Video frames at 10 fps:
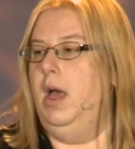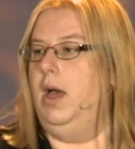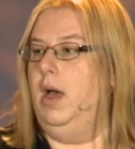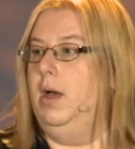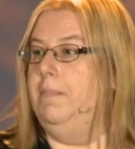
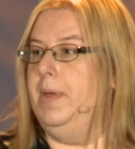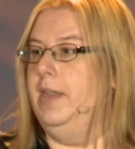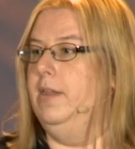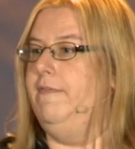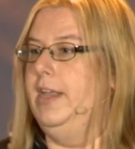uh,
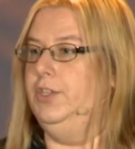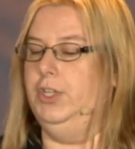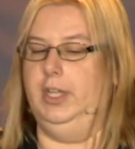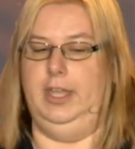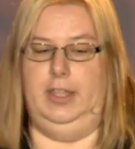but
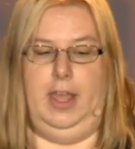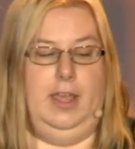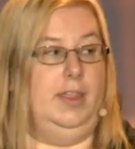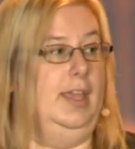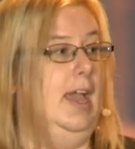eventually
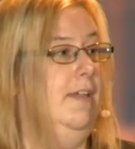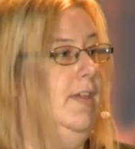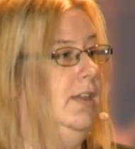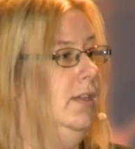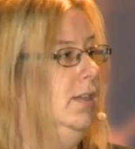they, they gave
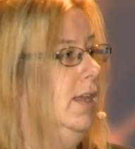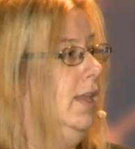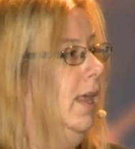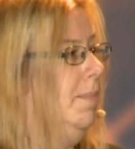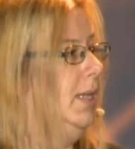in and,
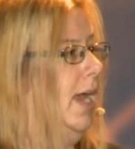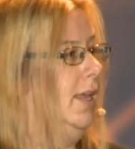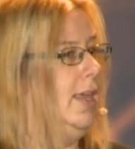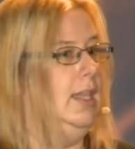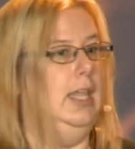and let me
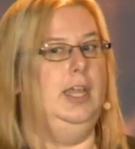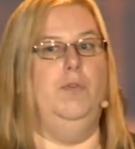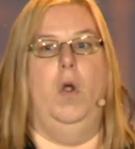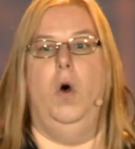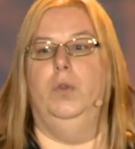take that lead
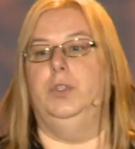role.